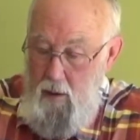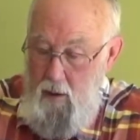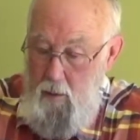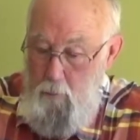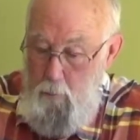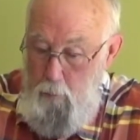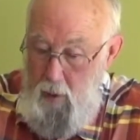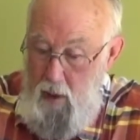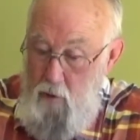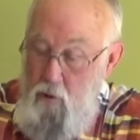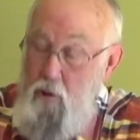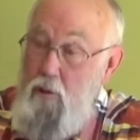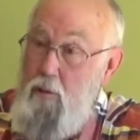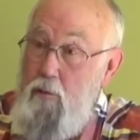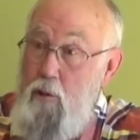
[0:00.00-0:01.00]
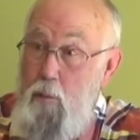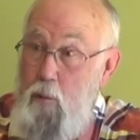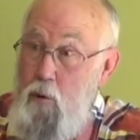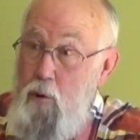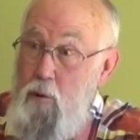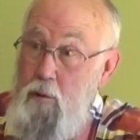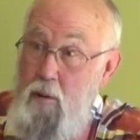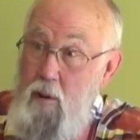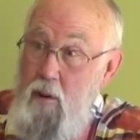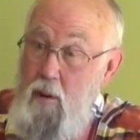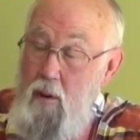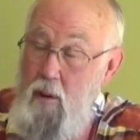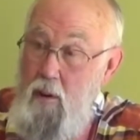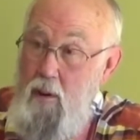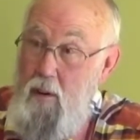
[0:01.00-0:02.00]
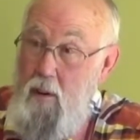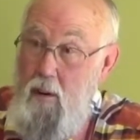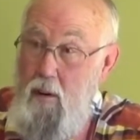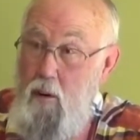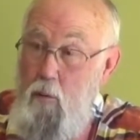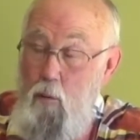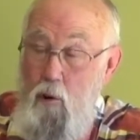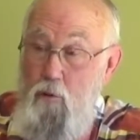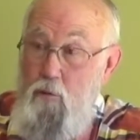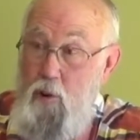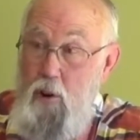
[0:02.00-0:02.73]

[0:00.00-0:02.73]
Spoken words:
complexion of the board was